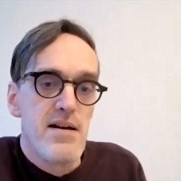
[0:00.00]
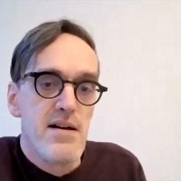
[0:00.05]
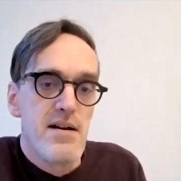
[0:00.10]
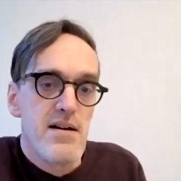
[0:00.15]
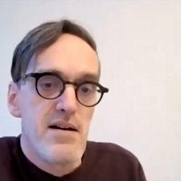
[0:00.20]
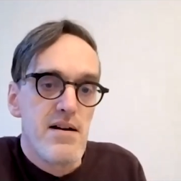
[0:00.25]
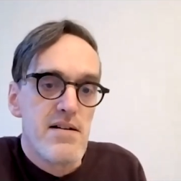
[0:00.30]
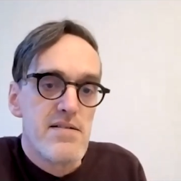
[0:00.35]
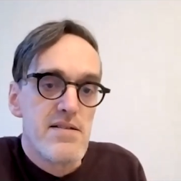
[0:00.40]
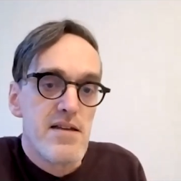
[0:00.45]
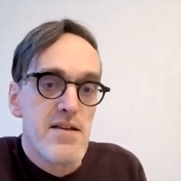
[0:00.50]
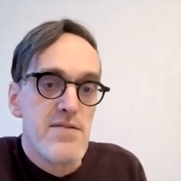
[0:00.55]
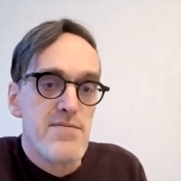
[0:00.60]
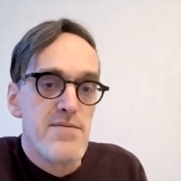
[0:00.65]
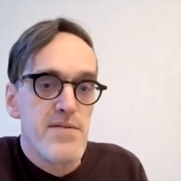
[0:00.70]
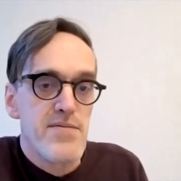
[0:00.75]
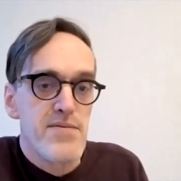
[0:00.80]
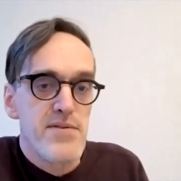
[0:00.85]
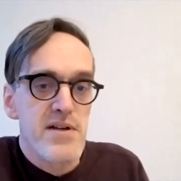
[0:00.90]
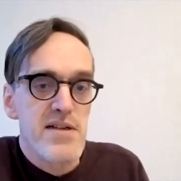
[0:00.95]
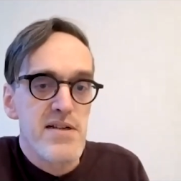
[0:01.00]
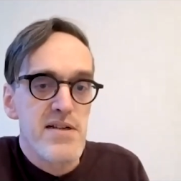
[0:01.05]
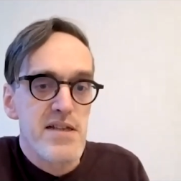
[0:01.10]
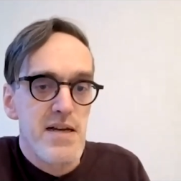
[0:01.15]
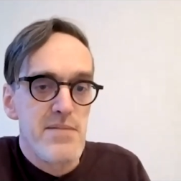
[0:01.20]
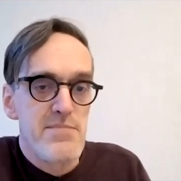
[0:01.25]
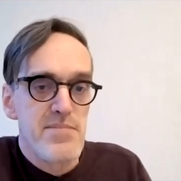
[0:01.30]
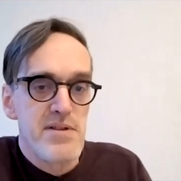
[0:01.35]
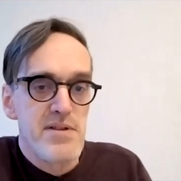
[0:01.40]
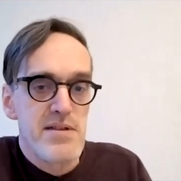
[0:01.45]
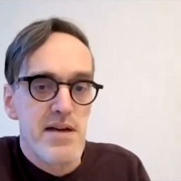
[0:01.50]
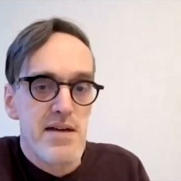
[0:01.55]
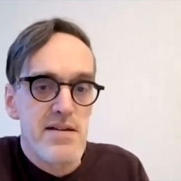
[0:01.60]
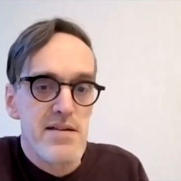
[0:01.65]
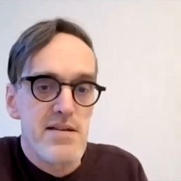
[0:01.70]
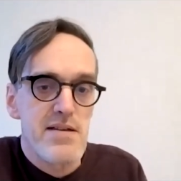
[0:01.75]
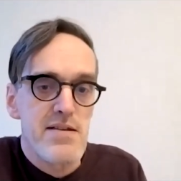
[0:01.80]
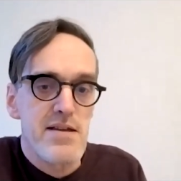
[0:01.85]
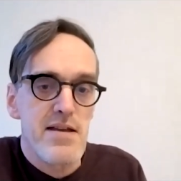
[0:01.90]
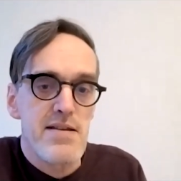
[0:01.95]
uh, David, for example, in
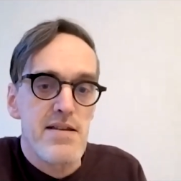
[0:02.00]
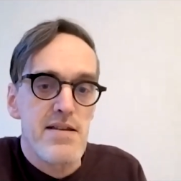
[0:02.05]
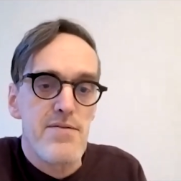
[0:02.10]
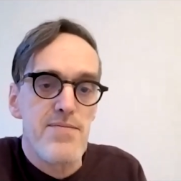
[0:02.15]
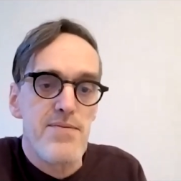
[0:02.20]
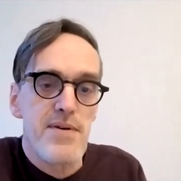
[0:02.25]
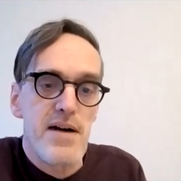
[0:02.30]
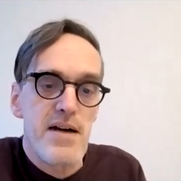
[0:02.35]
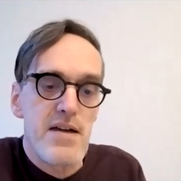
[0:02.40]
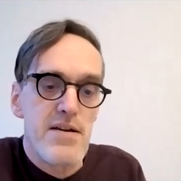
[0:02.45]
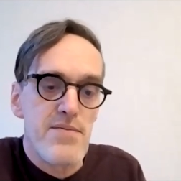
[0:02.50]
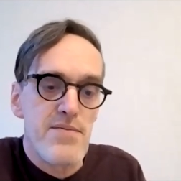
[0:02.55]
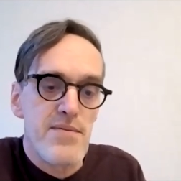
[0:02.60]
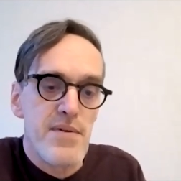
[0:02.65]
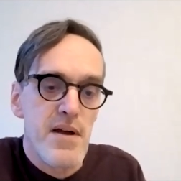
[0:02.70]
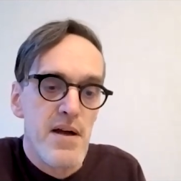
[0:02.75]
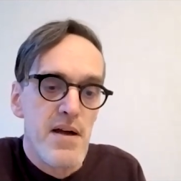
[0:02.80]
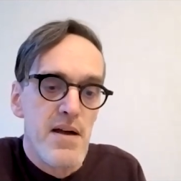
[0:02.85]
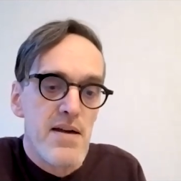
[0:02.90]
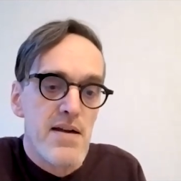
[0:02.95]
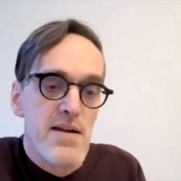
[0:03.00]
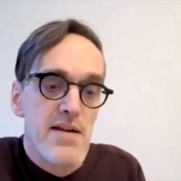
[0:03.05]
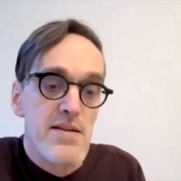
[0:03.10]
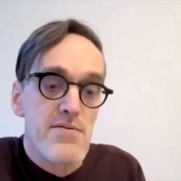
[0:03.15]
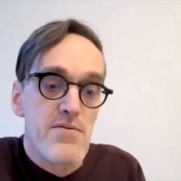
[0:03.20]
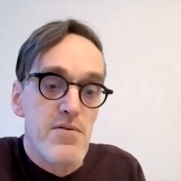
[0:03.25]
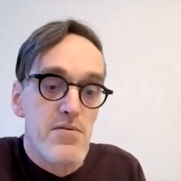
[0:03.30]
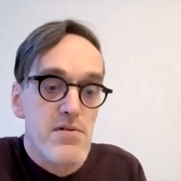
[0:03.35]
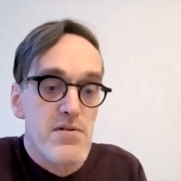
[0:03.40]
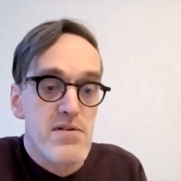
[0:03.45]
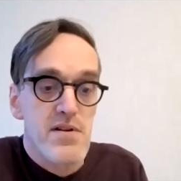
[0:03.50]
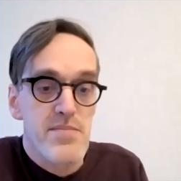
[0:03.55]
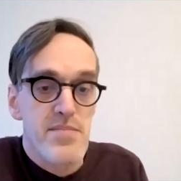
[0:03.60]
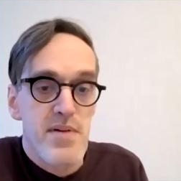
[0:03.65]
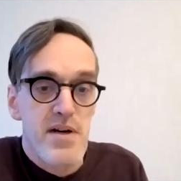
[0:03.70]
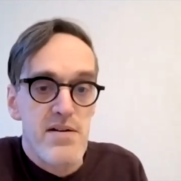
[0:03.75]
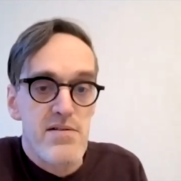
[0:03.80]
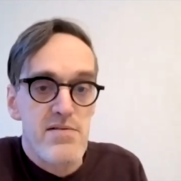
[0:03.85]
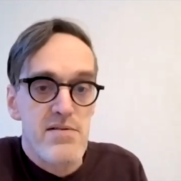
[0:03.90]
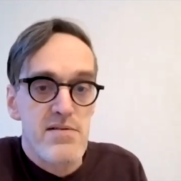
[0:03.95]
1985, he talked
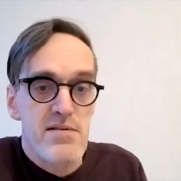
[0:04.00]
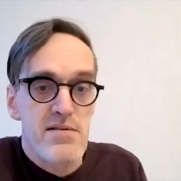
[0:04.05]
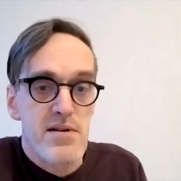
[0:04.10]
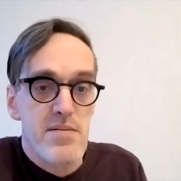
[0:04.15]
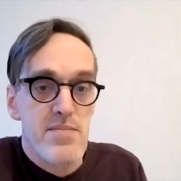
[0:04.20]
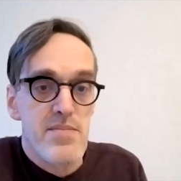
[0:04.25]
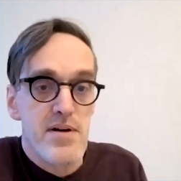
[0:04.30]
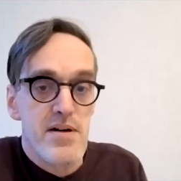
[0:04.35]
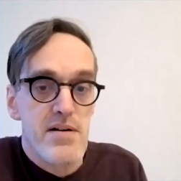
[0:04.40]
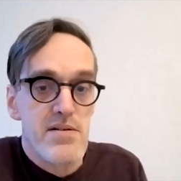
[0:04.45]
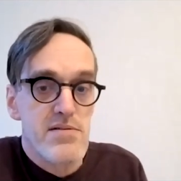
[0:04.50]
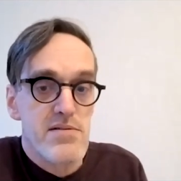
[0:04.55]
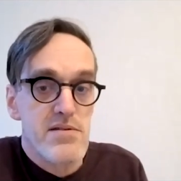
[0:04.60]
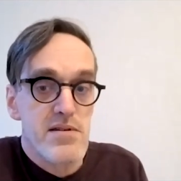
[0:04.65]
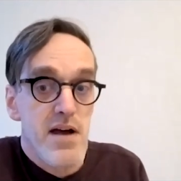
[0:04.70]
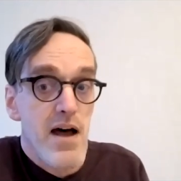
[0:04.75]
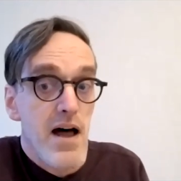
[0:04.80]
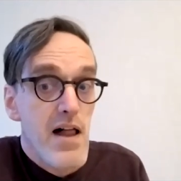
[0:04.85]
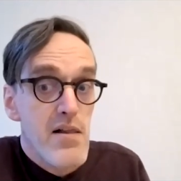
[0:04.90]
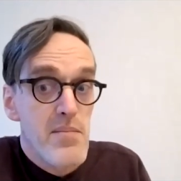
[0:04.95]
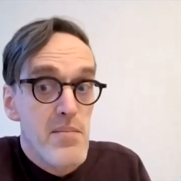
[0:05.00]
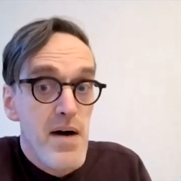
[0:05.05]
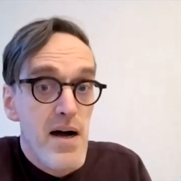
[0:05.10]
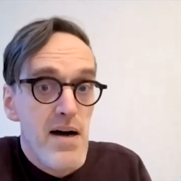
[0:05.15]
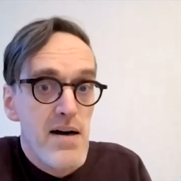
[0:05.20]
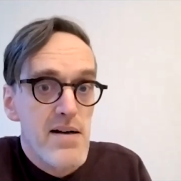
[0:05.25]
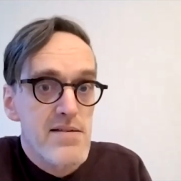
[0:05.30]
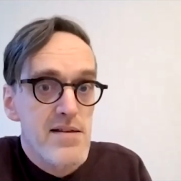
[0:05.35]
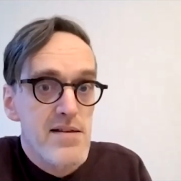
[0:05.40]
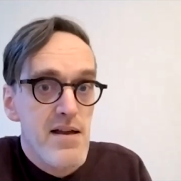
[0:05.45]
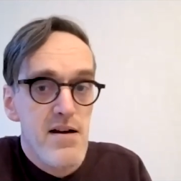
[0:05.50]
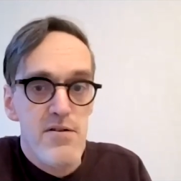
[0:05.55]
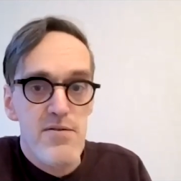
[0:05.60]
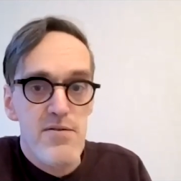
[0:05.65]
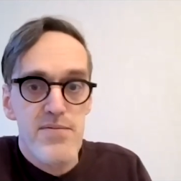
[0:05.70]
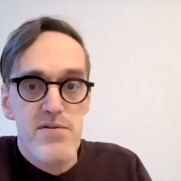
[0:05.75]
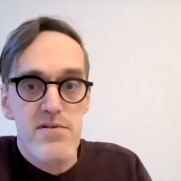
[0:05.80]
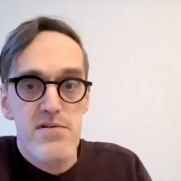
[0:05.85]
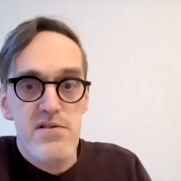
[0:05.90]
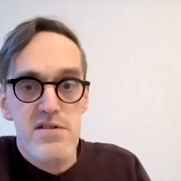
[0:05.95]
about about uh, Alma Ata,
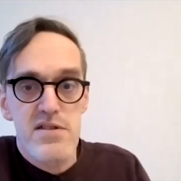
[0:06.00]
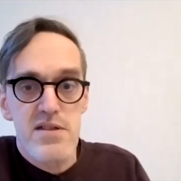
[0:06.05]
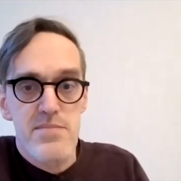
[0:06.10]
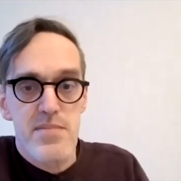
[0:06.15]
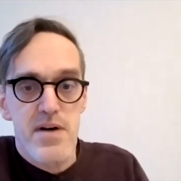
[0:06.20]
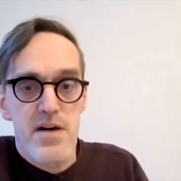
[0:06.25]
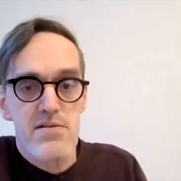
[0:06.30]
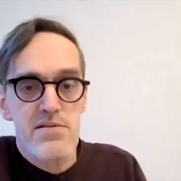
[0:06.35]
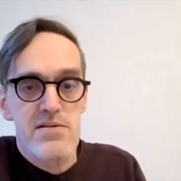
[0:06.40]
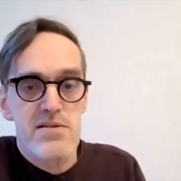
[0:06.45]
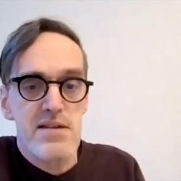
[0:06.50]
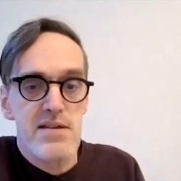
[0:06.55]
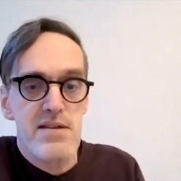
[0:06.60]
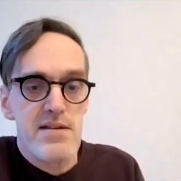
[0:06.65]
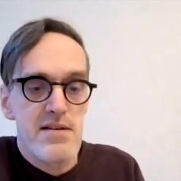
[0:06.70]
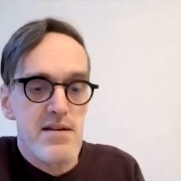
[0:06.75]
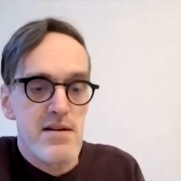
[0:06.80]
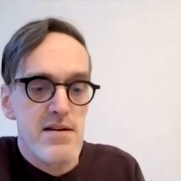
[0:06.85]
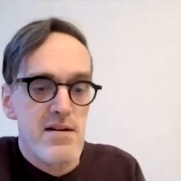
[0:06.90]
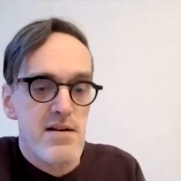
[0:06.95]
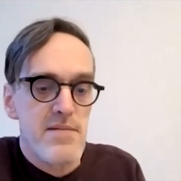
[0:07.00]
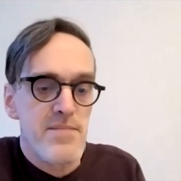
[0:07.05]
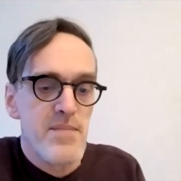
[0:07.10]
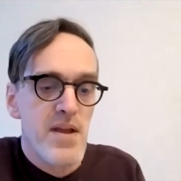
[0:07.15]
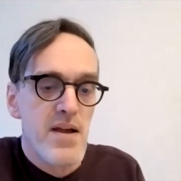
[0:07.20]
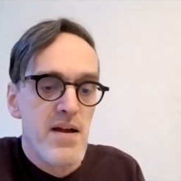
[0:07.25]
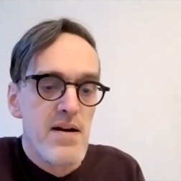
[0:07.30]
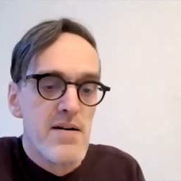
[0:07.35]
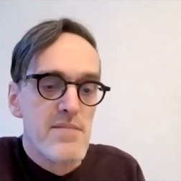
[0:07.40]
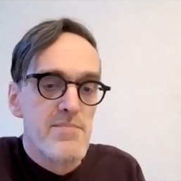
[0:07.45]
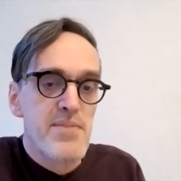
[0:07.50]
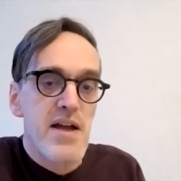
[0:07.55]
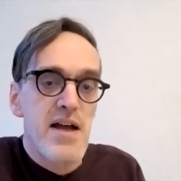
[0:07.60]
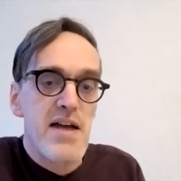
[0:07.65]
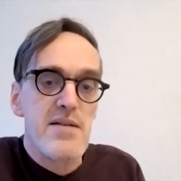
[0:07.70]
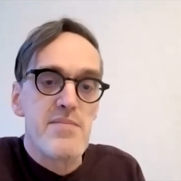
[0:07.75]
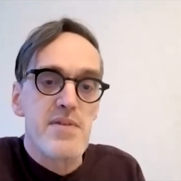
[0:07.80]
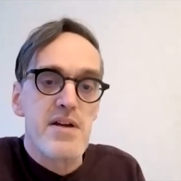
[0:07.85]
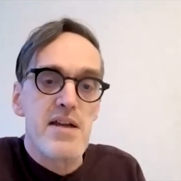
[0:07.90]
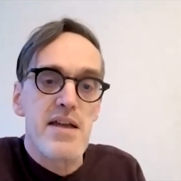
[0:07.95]
of course, about the uh,
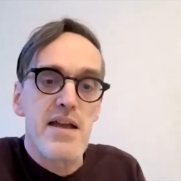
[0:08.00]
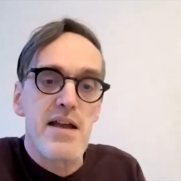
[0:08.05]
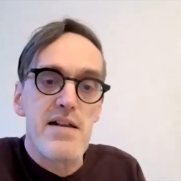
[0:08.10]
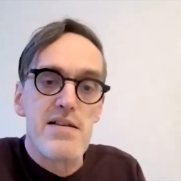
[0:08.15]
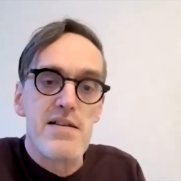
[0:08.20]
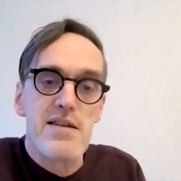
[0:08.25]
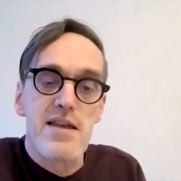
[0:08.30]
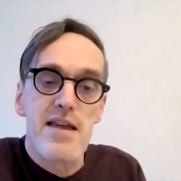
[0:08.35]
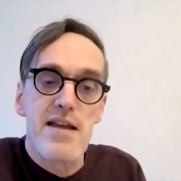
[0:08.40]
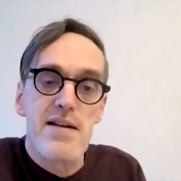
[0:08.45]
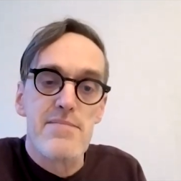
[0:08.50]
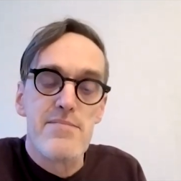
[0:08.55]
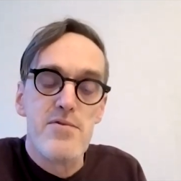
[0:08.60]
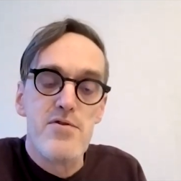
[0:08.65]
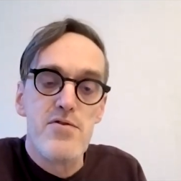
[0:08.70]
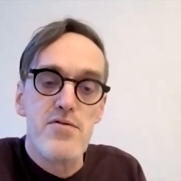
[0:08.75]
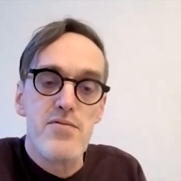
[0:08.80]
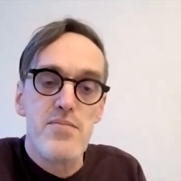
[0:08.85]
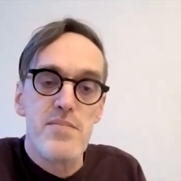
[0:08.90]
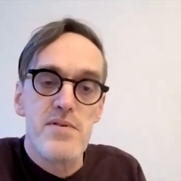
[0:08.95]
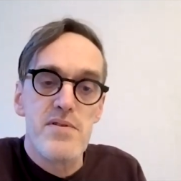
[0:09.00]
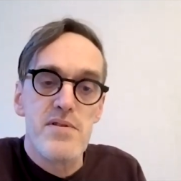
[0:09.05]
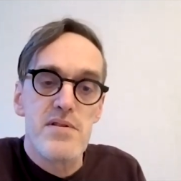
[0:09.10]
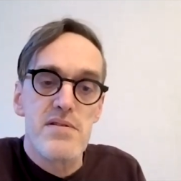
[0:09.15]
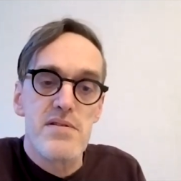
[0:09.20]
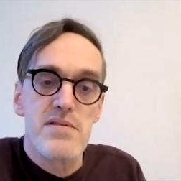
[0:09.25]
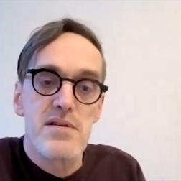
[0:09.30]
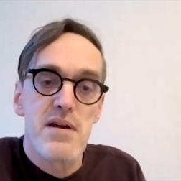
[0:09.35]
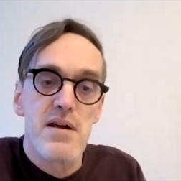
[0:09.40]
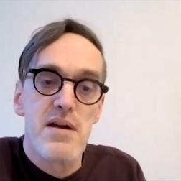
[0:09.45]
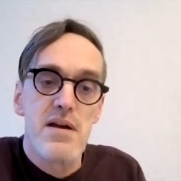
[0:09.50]
primary healthcare movement,